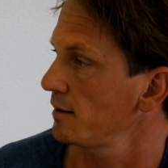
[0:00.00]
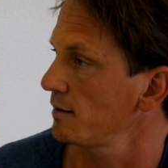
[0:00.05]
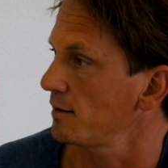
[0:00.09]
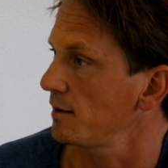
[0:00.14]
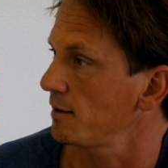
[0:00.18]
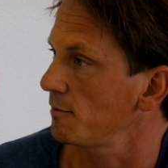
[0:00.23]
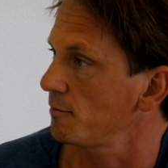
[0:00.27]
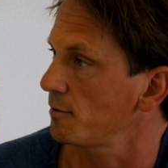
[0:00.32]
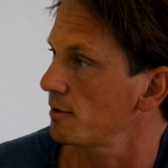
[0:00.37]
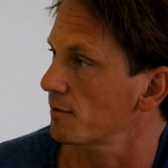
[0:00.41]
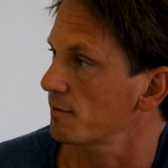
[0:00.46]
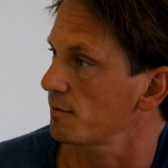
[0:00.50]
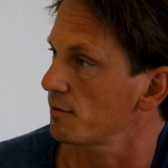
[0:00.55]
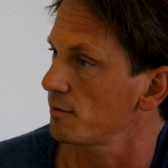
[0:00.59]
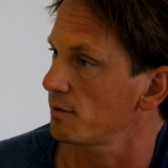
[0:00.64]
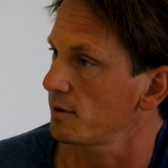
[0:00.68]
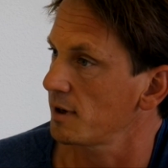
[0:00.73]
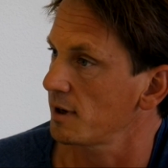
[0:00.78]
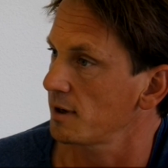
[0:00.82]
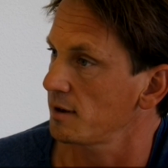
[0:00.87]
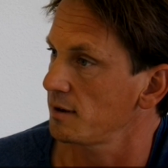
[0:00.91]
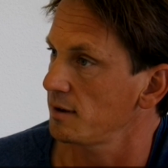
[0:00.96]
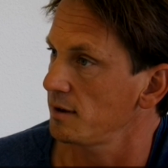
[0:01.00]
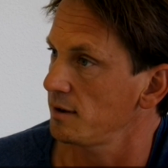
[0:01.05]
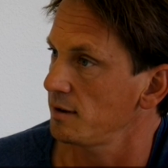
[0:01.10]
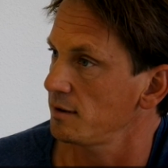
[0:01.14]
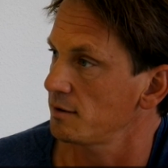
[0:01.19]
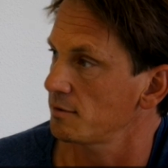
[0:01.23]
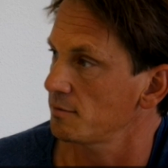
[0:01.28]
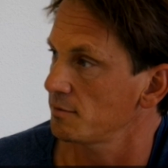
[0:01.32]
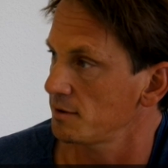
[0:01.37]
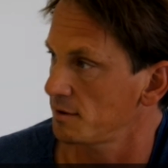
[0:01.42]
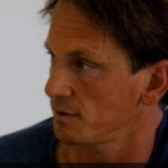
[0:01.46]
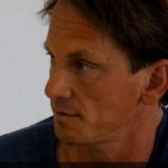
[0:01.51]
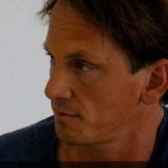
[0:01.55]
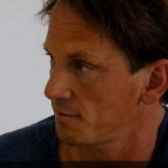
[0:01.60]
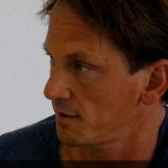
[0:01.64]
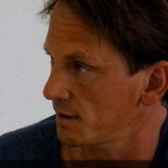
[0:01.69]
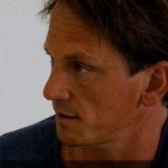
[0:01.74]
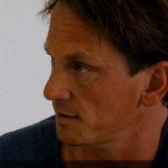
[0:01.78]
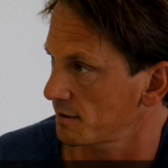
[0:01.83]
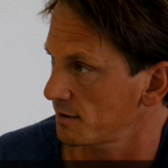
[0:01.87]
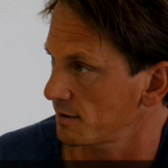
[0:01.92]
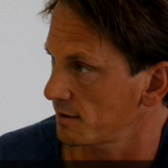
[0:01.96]
They work for 90 Swiss
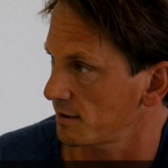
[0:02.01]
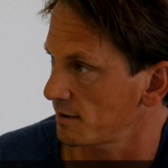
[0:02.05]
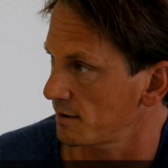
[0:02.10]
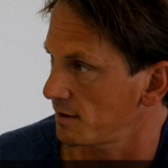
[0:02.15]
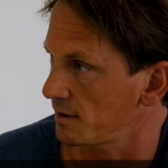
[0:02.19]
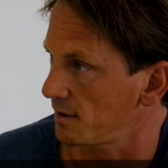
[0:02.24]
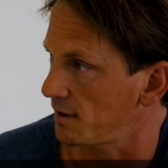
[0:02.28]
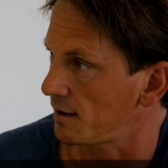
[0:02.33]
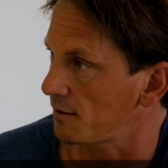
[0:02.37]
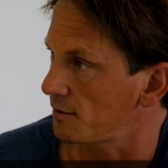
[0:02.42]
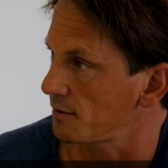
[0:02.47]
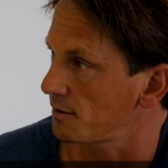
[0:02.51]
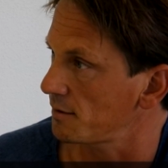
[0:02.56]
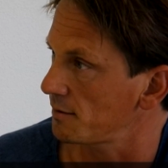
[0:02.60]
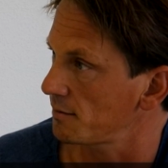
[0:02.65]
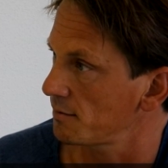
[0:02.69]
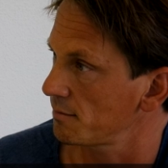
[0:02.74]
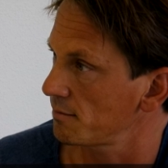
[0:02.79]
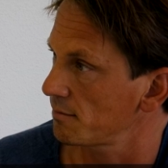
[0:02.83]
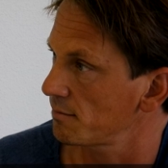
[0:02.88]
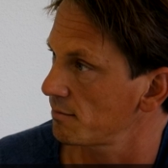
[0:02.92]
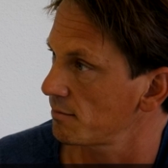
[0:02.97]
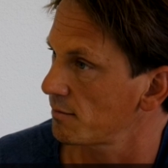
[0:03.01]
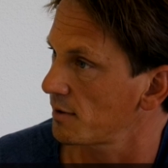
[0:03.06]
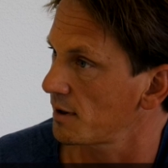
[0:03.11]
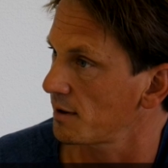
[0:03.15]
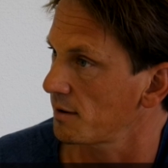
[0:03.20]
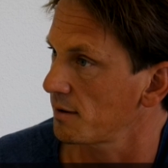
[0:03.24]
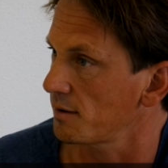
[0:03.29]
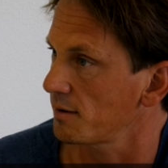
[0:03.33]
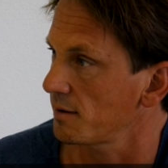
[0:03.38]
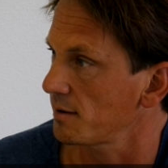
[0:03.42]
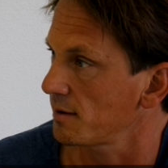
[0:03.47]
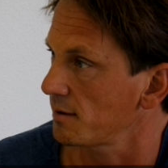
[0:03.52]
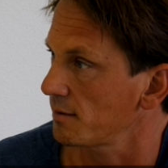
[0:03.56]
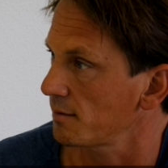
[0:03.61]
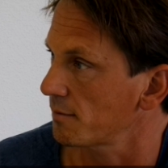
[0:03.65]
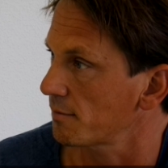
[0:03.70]
francs an hour rather than